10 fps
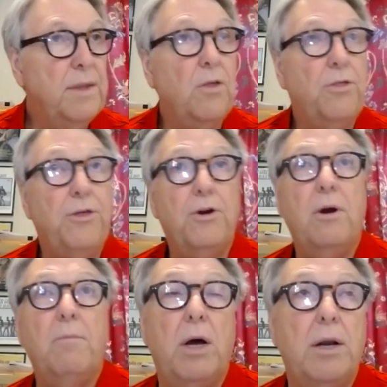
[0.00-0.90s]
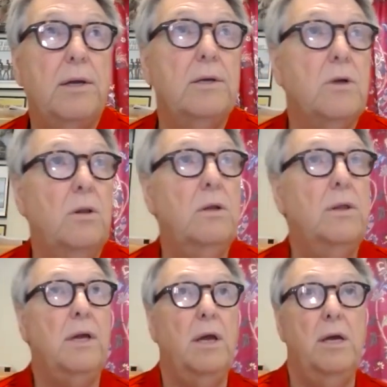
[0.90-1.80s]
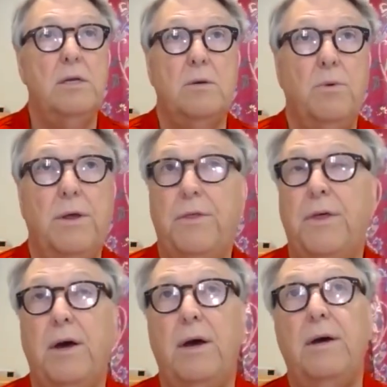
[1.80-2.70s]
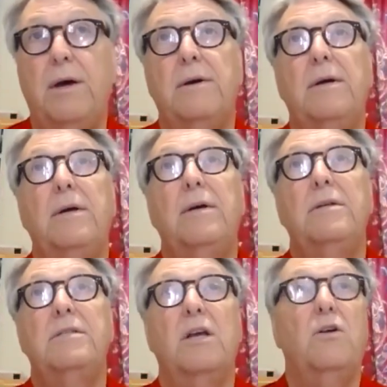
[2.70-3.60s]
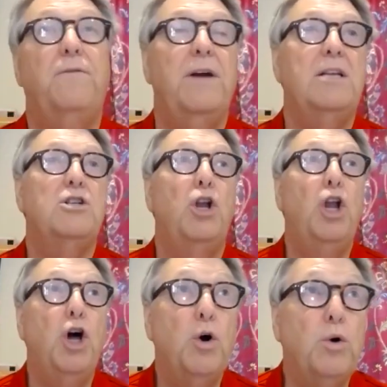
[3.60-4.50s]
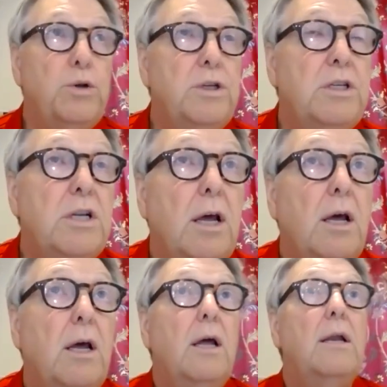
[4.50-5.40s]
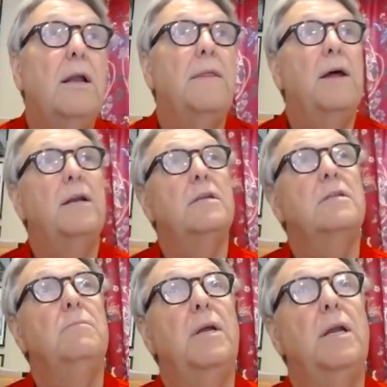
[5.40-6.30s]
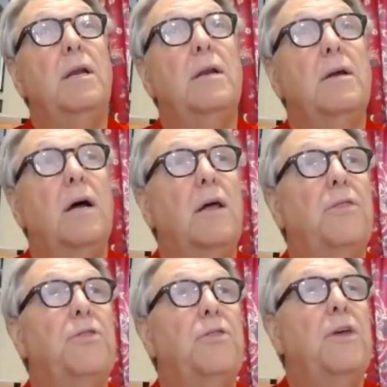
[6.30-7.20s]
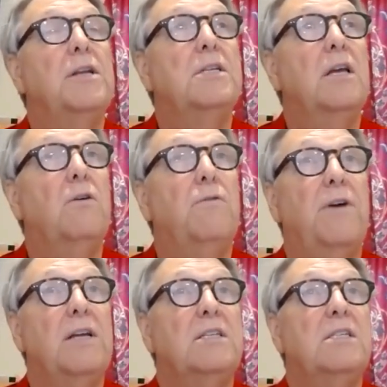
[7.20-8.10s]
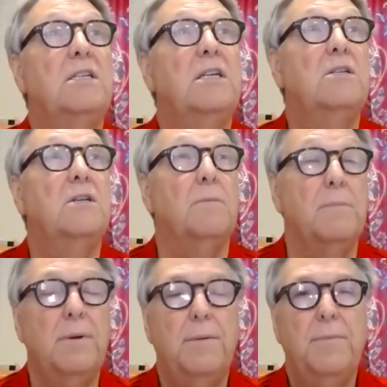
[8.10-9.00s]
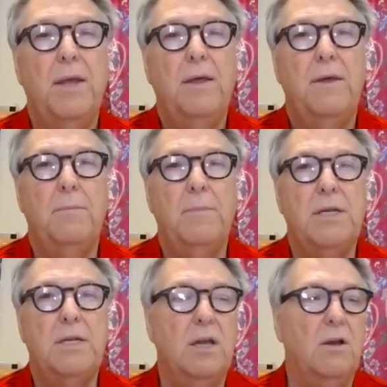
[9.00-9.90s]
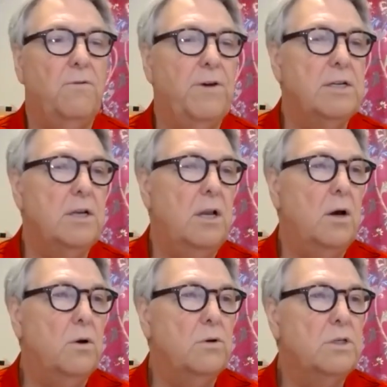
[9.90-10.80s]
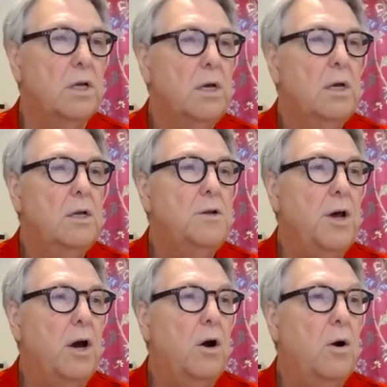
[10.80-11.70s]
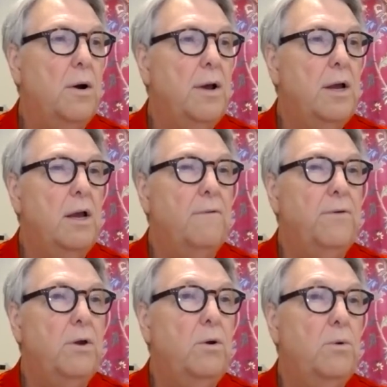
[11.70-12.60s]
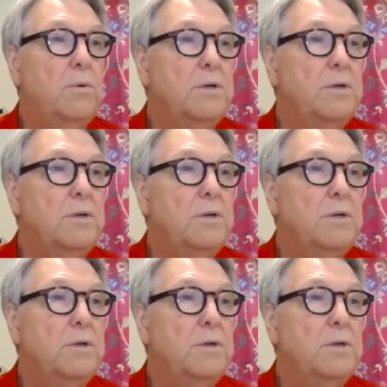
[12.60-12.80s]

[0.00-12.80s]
third harmonic is only the case with single phase loads. Now that doesn't mean a single phase system. That means single phase loads. So if you're